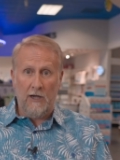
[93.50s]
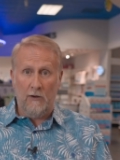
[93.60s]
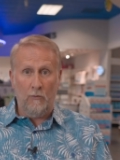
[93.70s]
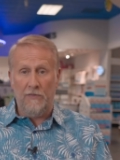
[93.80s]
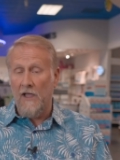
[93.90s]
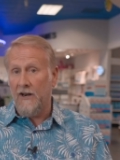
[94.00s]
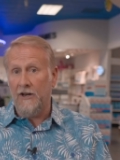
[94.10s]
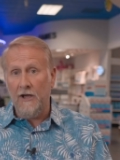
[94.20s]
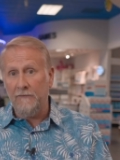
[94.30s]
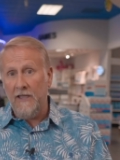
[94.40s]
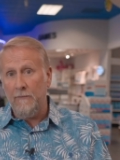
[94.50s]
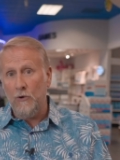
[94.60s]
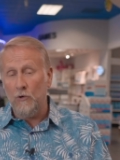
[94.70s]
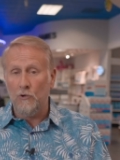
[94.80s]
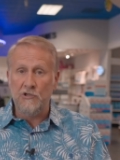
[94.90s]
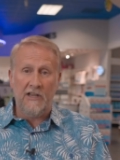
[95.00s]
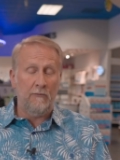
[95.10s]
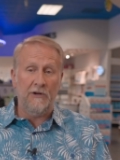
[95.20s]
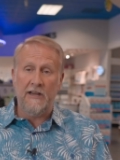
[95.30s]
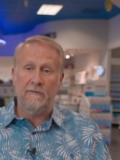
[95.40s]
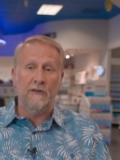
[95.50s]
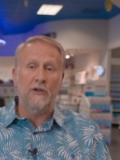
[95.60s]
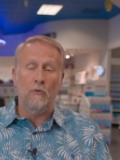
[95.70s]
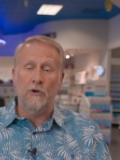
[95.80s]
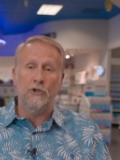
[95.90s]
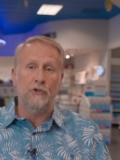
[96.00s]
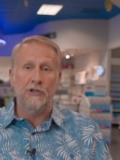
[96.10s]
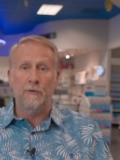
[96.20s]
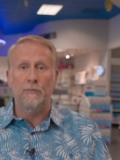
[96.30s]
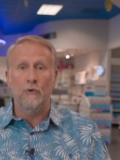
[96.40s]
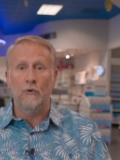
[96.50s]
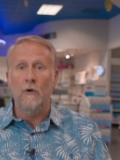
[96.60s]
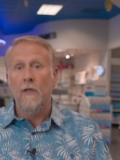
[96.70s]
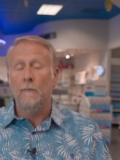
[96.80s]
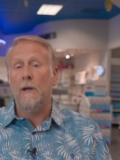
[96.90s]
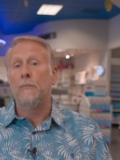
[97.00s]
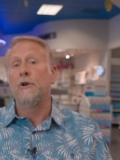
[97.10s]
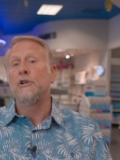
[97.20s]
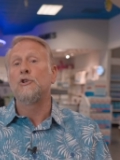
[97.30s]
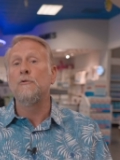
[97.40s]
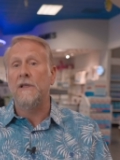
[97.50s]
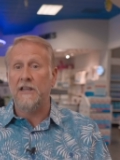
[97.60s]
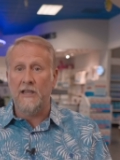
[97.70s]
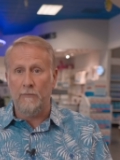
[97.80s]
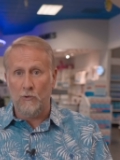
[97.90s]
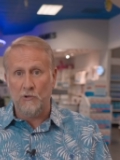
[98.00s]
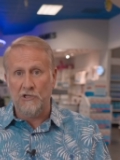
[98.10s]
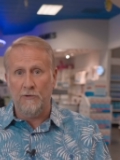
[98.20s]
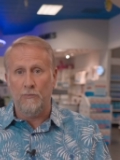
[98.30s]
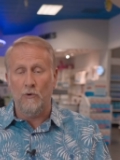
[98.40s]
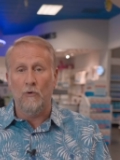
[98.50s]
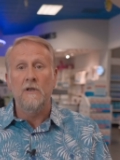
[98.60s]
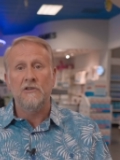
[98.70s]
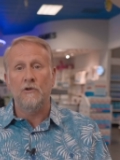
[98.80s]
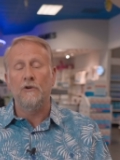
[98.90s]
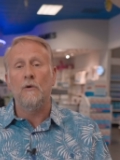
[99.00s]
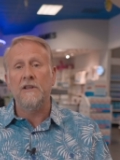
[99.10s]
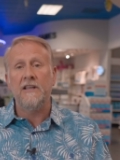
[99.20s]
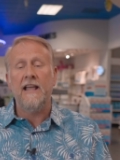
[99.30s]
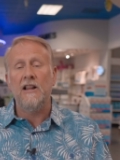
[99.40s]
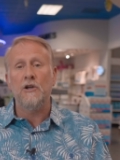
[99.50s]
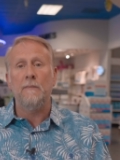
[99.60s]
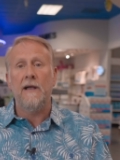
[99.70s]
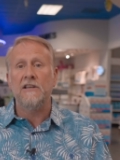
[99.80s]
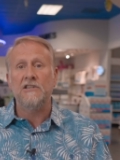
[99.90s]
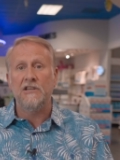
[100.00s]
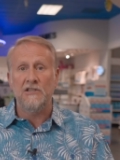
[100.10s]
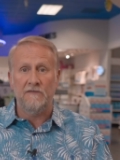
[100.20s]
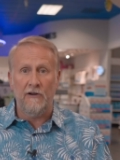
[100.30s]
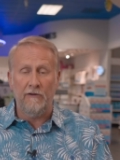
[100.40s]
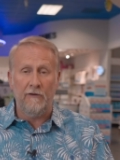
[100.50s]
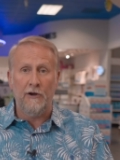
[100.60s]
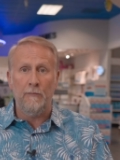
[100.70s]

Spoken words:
with not enough chemicals, and we definitely don't want to treat the pool by putting too many chemicals in the pool. So knowing the gallon capacity is very, very